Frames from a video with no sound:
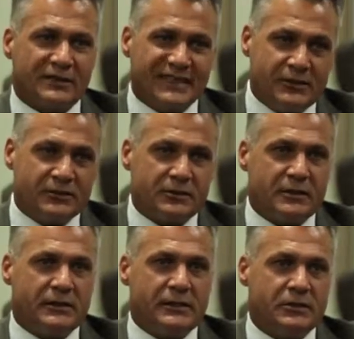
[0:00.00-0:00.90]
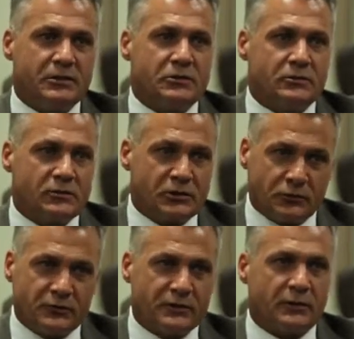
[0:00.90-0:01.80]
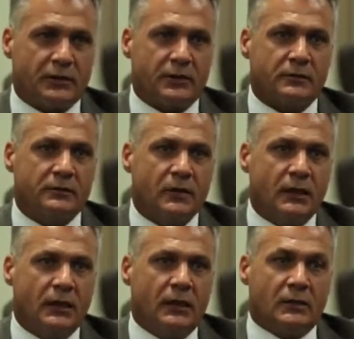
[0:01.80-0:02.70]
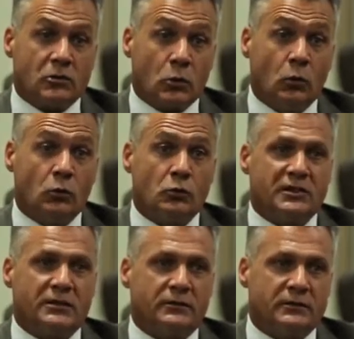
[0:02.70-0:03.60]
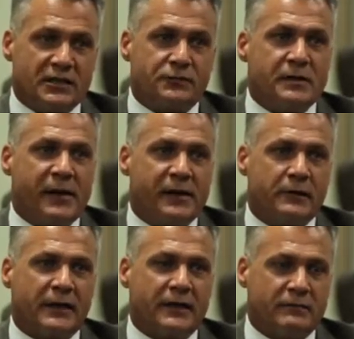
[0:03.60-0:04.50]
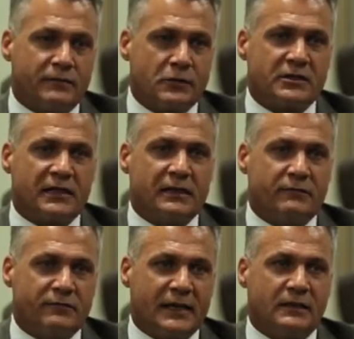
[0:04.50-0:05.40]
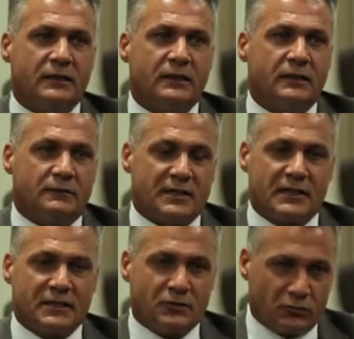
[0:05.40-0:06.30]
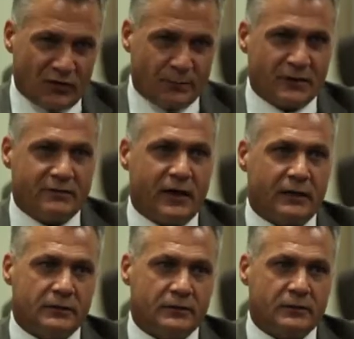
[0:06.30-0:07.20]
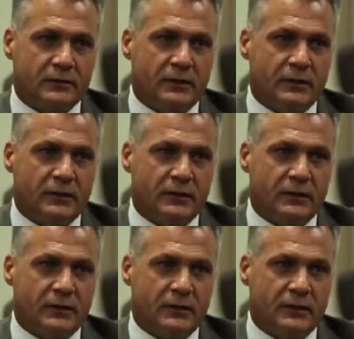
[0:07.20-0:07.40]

teachers to teach and children to learn, and schools in disrepair can adversely affect residential property values.